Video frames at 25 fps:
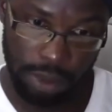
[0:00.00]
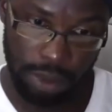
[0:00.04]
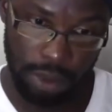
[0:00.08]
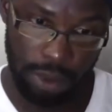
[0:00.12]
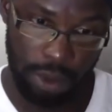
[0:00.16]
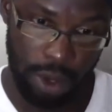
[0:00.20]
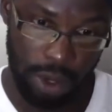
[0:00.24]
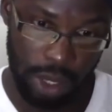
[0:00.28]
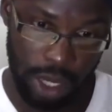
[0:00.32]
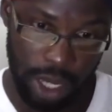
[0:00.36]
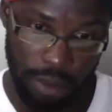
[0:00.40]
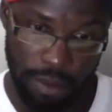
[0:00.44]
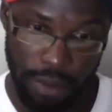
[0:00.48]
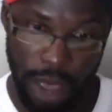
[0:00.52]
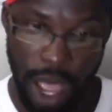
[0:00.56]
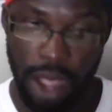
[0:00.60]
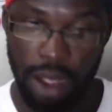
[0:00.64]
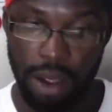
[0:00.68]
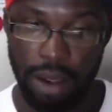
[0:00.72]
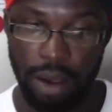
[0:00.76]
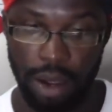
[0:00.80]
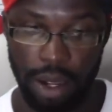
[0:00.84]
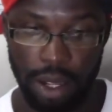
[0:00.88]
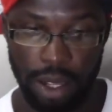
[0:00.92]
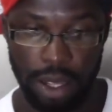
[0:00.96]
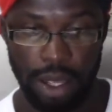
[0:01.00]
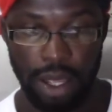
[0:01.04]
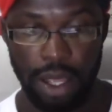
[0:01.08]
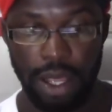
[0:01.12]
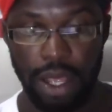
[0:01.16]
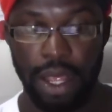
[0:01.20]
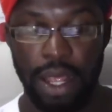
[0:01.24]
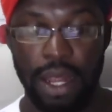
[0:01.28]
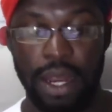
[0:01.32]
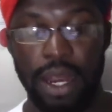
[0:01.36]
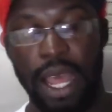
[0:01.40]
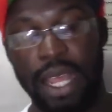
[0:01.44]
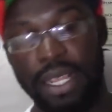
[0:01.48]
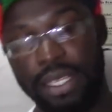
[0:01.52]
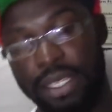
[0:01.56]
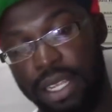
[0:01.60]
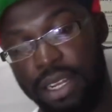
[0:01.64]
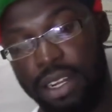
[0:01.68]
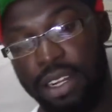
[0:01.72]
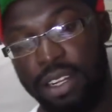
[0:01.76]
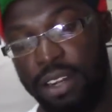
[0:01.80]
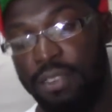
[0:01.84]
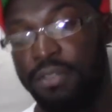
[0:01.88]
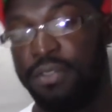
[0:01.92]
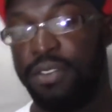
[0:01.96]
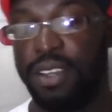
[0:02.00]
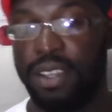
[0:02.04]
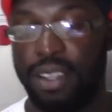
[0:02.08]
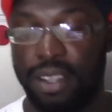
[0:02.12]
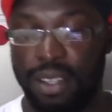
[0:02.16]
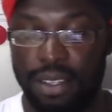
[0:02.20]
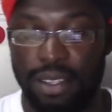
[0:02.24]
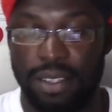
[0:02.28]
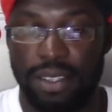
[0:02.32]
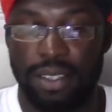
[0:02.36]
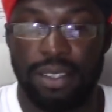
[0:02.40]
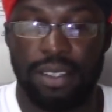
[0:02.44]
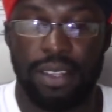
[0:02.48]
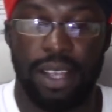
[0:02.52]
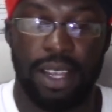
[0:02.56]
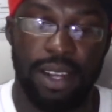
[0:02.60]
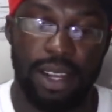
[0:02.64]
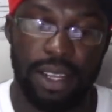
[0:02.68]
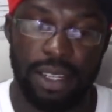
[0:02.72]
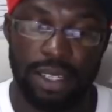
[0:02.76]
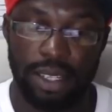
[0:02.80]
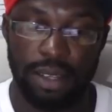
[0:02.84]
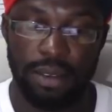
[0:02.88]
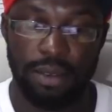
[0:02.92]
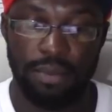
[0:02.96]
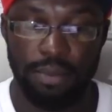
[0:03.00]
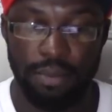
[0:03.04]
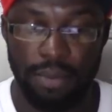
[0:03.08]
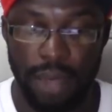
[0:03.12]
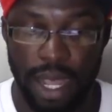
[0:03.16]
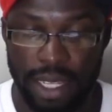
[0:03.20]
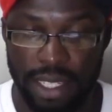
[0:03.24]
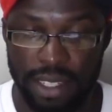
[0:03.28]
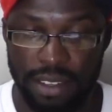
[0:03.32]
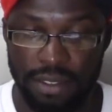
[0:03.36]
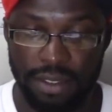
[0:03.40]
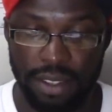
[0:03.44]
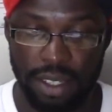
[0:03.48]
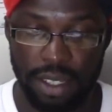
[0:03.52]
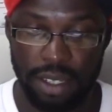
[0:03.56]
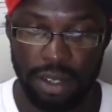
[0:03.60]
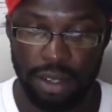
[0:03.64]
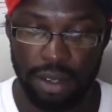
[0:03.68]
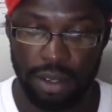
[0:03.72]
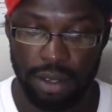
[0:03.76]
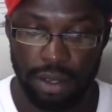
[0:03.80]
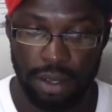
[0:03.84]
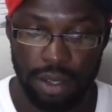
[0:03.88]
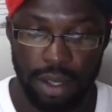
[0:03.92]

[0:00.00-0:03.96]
Okay, Bangkok. That's a lot of vehicles and that's a massive tunnel.